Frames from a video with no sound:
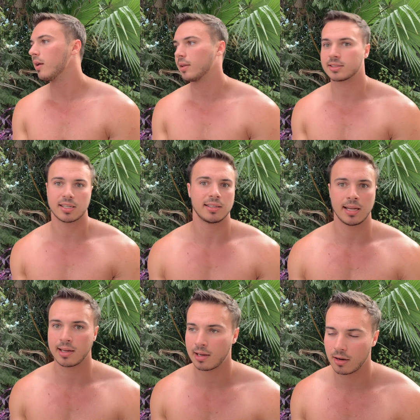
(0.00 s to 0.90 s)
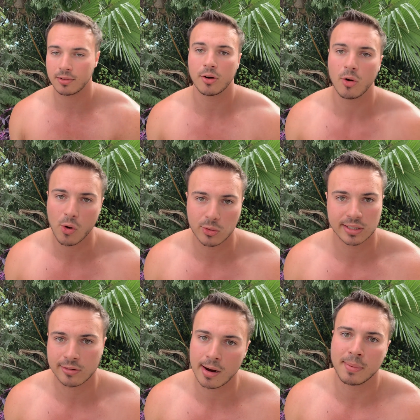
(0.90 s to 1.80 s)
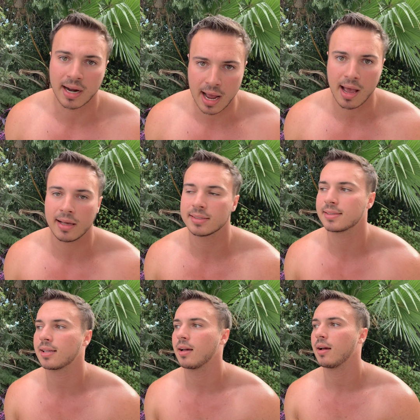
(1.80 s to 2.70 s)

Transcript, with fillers: That's gonna take care of their old, decrepit ass